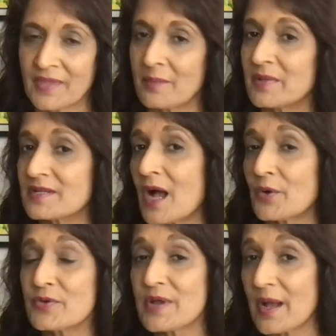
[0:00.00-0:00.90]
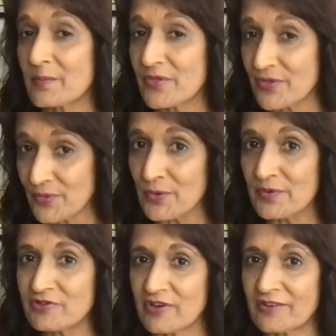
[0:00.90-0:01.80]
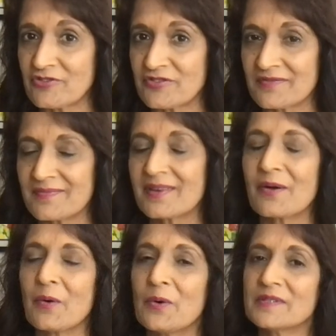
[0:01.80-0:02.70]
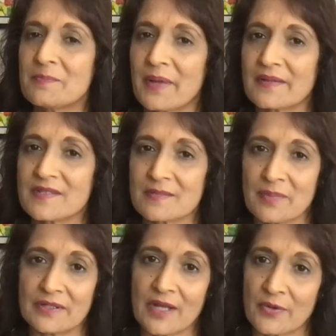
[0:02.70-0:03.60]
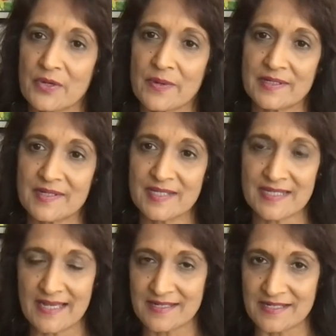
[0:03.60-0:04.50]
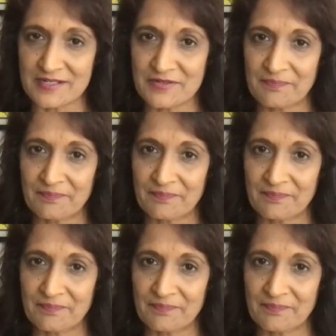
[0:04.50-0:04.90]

But how you come through rejection all depends upon how you understand it.